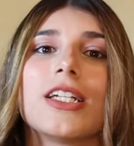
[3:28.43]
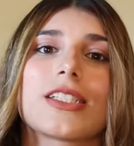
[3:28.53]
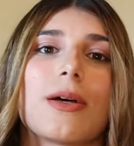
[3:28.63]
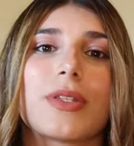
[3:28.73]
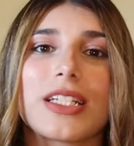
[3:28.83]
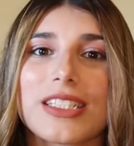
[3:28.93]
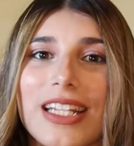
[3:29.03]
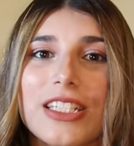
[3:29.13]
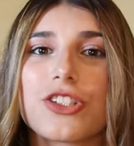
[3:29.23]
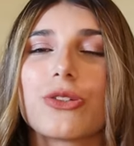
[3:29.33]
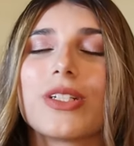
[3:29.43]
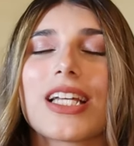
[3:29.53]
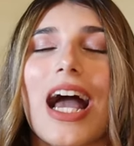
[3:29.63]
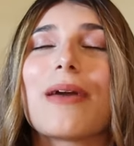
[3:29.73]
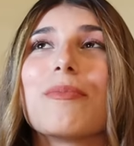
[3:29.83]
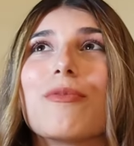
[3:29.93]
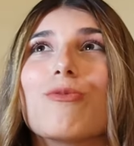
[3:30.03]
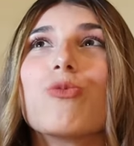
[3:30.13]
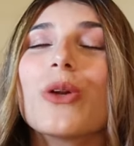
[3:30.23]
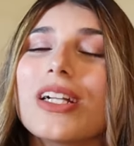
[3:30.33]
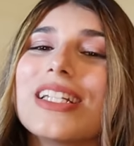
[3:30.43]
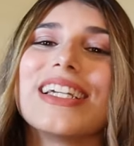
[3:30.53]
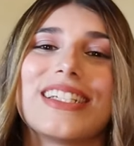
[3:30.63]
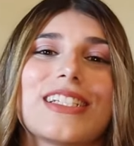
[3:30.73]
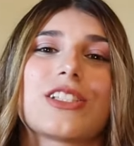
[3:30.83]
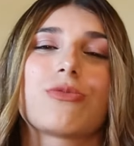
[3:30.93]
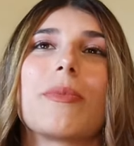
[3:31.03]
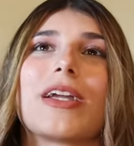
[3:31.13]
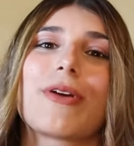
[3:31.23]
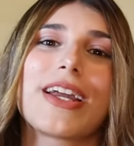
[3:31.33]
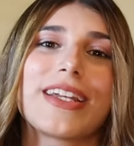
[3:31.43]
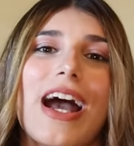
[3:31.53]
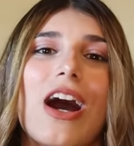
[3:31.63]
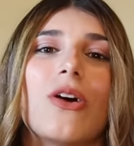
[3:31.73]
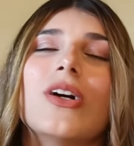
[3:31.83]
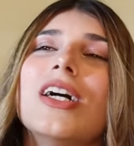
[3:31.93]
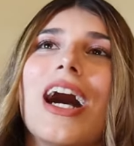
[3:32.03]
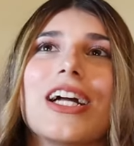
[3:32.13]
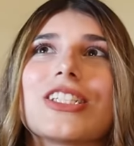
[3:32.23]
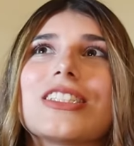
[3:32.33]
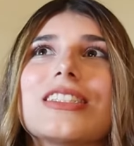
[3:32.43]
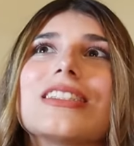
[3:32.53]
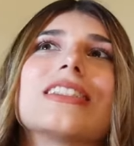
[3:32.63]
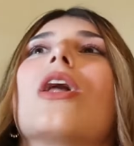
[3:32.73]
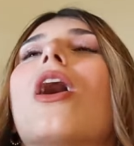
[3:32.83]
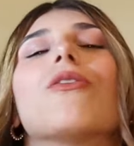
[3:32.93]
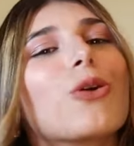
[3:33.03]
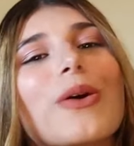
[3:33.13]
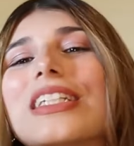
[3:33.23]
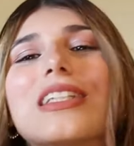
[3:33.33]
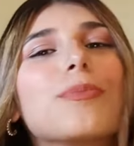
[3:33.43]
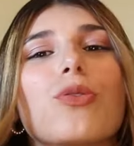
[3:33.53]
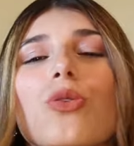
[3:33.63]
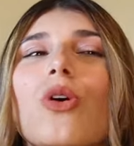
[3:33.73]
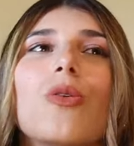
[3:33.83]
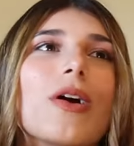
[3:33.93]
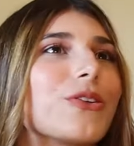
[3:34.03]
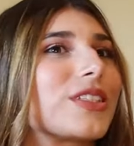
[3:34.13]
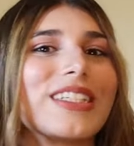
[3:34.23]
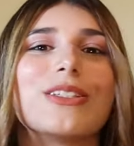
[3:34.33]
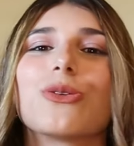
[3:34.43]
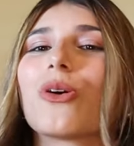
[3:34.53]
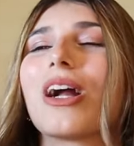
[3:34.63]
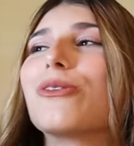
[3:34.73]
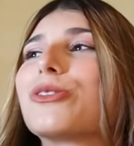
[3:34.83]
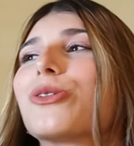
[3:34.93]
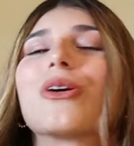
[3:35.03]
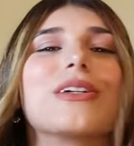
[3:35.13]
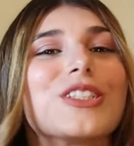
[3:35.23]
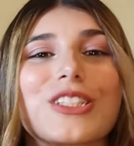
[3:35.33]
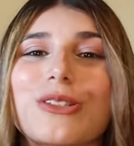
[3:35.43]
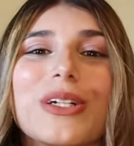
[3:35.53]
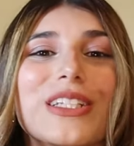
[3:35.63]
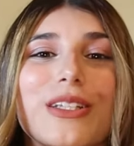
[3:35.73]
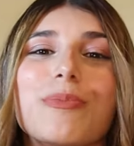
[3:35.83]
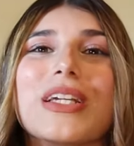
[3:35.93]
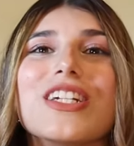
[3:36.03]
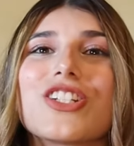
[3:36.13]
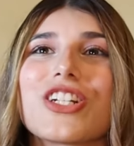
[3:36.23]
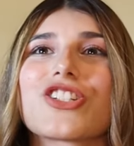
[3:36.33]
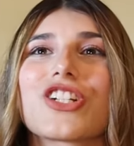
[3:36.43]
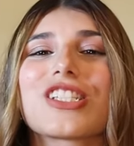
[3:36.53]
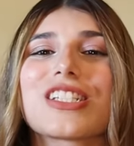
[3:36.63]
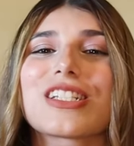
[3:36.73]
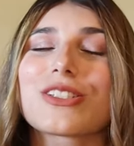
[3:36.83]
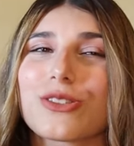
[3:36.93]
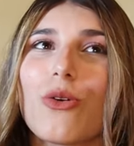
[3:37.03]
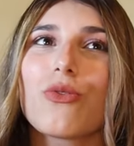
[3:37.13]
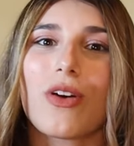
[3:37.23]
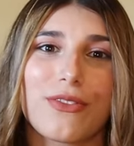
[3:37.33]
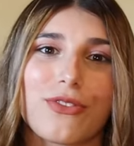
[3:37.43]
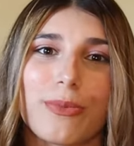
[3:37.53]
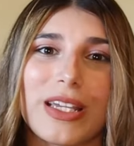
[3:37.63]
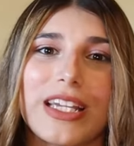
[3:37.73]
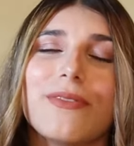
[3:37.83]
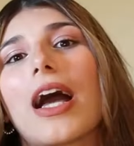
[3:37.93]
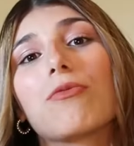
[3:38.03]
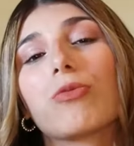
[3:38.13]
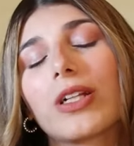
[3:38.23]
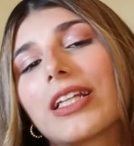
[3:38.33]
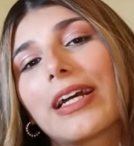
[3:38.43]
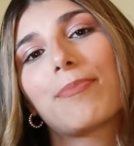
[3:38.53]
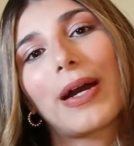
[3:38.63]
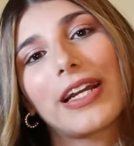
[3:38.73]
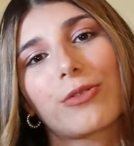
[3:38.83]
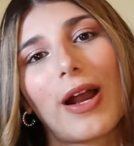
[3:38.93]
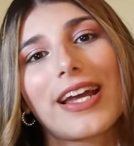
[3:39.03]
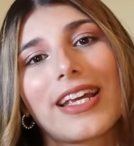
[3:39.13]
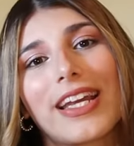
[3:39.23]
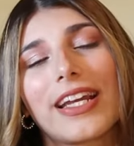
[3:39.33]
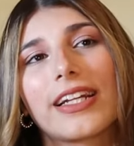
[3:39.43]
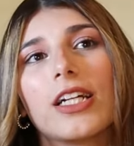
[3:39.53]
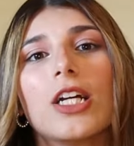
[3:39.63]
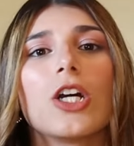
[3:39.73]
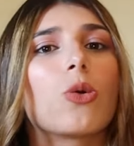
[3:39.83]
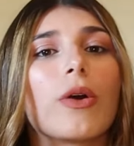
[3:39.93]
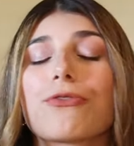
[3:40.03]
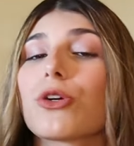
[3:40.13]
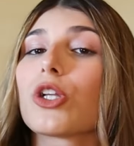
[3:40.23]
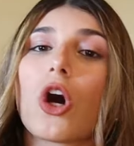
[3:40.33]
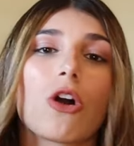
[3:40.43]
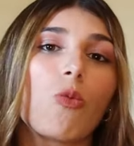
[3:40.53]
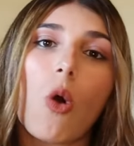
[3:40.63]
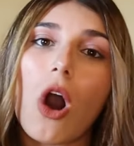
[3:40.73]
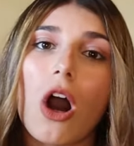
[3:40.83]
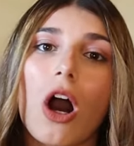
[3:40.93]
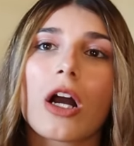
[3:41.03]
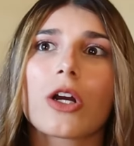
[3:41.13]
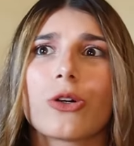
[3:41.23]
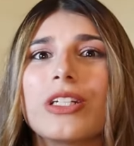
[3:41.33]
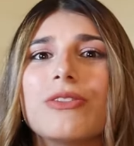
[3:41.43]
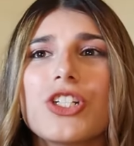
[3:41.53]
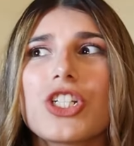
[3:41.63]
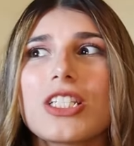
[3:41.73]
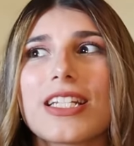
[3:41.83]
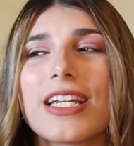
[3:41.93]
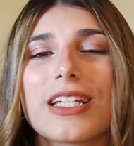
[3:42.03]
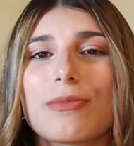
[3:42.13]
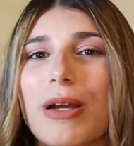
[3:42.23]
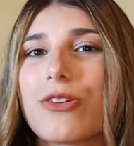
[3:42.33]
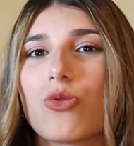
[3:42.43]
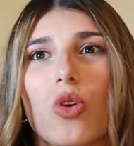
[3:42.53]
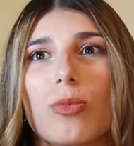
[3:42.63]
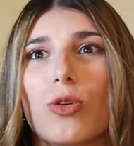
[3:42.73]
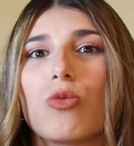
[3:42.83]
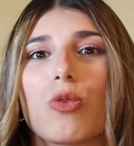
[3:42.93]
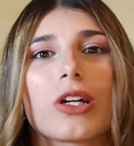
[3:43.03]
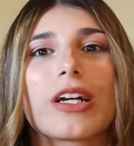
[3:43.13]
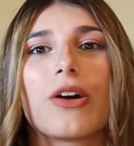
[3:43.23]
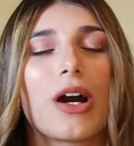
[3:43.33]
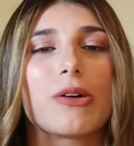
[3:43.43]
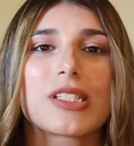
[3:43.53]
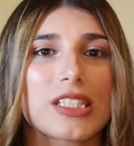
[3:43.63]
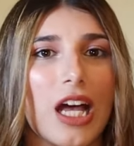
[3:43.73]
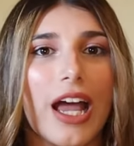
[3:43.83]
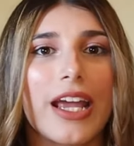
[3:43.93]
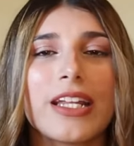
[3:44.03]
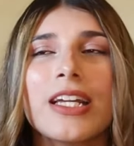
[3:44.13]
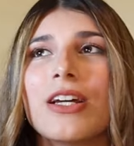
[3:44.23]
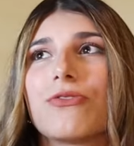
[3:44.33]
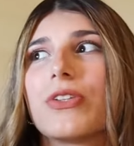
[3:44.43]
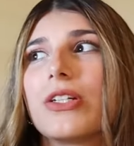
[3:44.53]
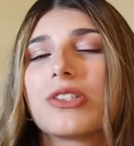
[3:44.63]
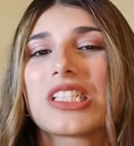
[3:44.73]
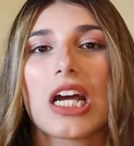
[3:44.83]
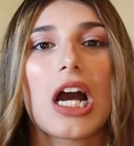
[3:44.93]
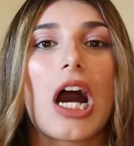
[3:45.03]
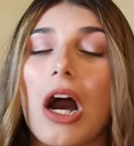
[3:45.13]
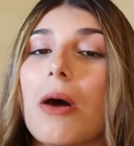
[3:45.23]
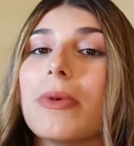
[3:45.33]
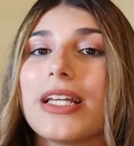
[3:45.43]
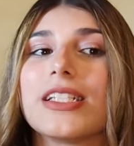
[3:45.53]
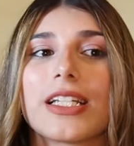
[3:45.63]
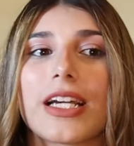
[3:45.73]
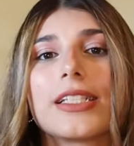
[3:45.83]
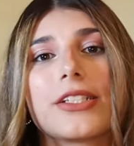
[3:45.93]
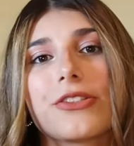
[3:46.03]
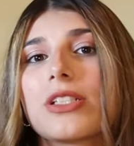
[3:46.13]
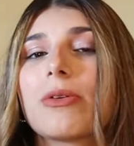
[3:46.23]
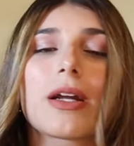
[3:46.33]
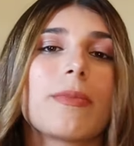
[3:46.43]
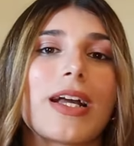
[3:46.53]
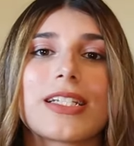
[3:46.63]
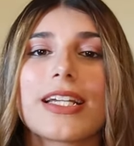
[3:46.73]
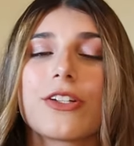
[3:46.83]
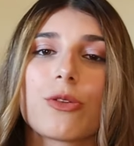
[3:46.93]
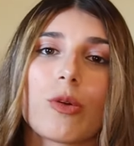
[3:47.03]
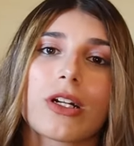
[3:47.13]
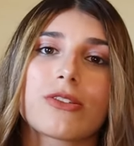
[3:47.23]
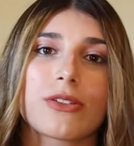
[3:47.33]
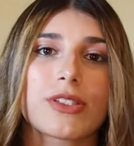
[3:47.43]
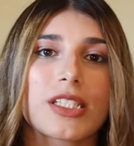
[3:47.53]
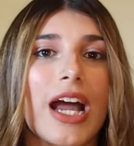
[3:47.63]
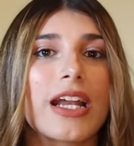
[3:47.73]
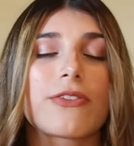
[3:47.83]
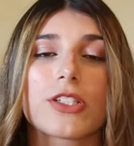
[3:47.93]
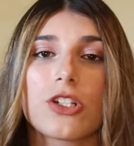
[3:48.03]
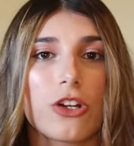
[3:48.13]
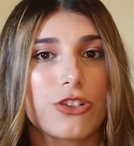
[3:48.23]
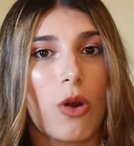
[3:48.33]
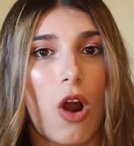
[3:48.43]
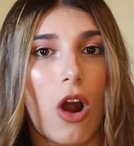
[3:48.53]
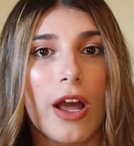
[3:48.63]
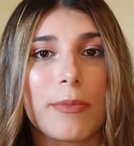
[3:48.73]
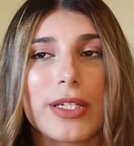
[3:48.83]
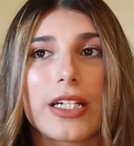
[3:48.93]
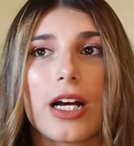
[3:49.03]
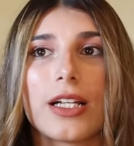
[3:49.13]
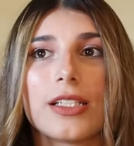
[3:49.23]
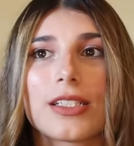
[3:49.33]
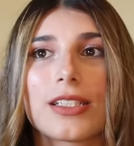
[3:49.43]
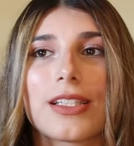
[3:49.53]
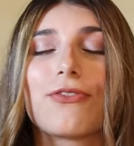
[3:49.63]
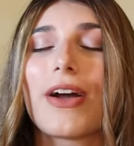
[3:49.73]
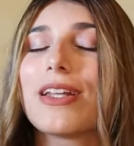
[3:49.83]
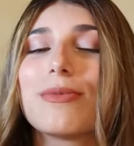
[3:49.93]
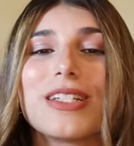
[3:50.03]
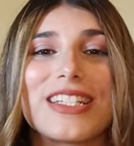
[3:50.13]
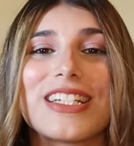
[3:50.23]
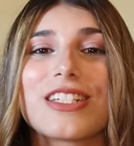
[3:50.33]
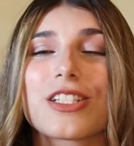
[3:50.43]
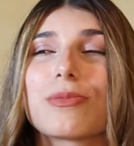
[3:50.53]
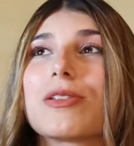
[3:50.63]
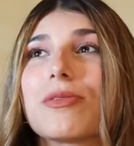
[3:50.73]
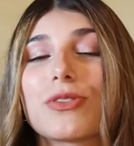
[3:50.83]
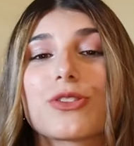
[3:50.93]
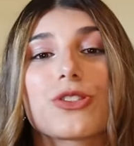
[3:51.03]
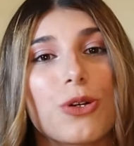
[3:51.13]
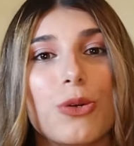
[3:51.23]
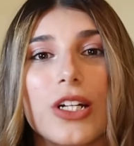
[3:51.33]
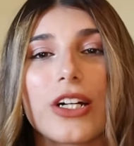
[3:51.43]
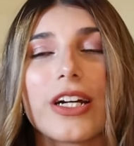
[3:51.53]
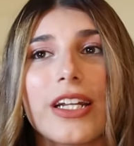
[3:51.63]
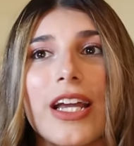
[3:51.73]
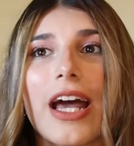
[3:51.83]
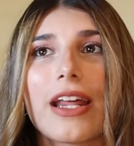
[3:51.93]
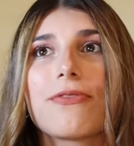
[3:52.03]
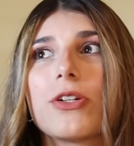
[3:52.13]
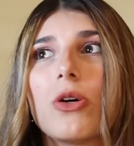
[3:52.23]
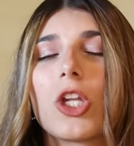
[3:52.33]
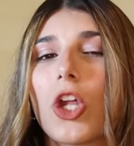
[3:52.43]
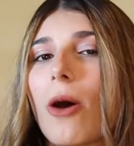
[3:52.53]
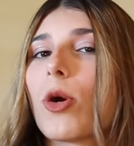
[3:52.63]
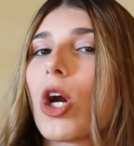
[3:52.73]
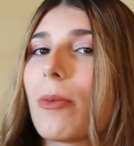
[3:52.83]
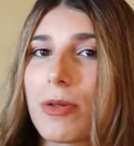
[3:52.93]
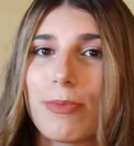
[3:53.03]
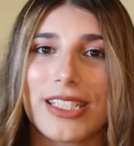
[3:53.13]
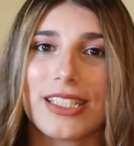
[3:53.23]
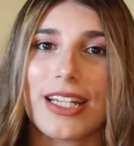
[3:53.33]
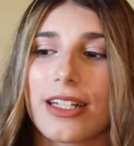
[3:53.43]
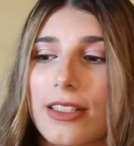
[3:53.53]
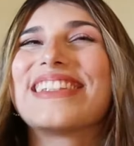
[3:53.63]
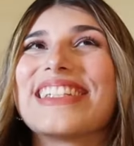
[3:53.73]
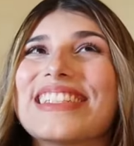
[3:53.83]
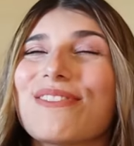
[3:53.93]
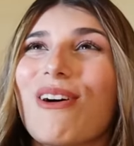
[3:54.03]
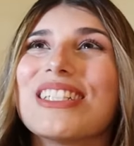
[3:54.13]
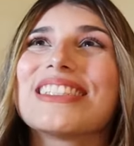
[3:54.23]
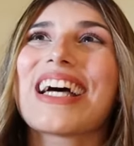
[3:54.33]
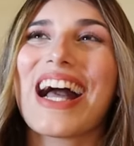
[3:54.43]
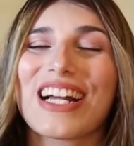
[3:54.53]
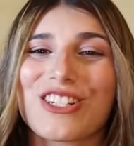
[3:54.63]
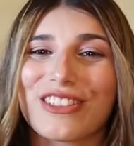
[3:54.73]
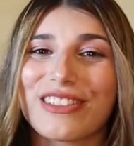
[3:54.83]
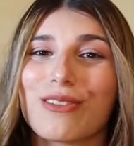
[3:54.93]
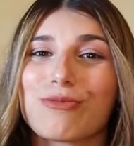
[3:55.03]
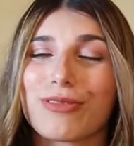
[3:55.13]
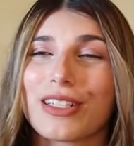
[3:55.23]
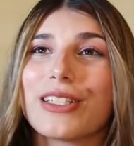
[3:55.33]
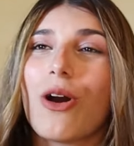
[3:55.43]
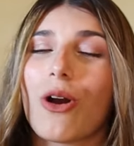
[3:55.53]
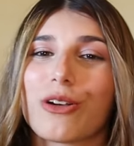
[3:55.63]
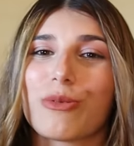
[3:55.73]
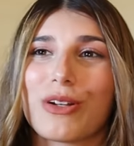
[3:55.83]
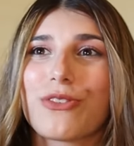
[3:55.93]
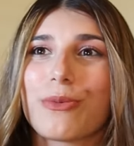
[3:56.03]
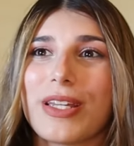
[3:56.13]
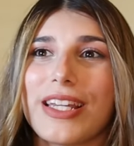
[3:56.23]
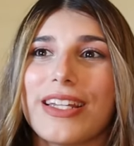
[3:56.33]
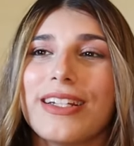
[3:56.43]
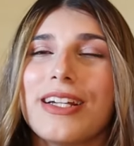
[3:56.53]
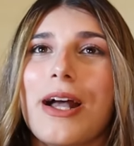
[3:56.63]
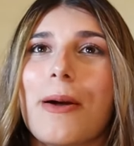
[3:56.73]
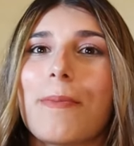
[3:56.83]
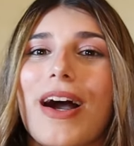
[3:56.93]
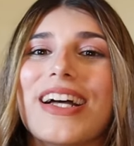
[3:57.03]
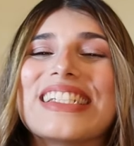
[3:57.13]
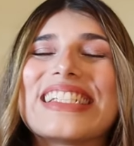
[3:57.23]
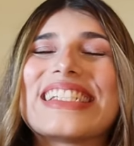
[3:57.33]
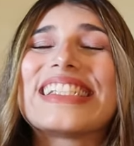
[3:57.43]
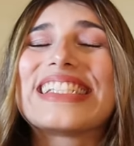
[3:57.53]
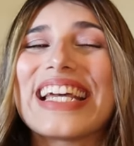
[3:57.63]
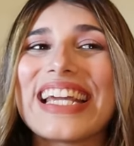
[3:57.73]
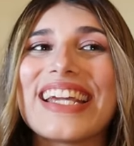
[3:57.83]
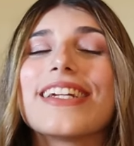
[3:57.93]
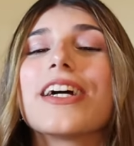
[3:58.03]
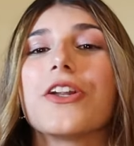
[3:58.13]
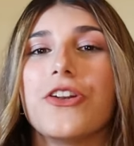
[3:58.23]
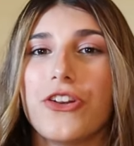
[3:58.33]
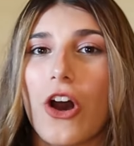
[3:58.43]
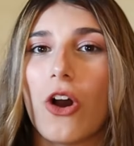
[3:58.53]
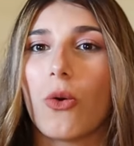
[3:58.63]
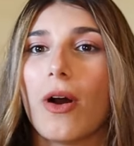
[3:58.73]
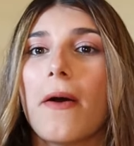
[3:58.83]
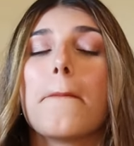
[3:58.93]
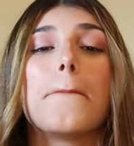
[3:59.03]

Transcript: Some things I like to do is I'm really into swimming right now. I just love going to the pool, whether it's indoor, outdoor, even just going to the beach. It's just so fun for me. I really like bike riding, going for a long walk, or even just taking my normal workout outside feels amazing. I seriously recommend taking your workouts outside if it's not too hot because the vitamin D just makes me feel so good and I feel a lot more optimistic. This one's actually a really hard one for me, but saying no.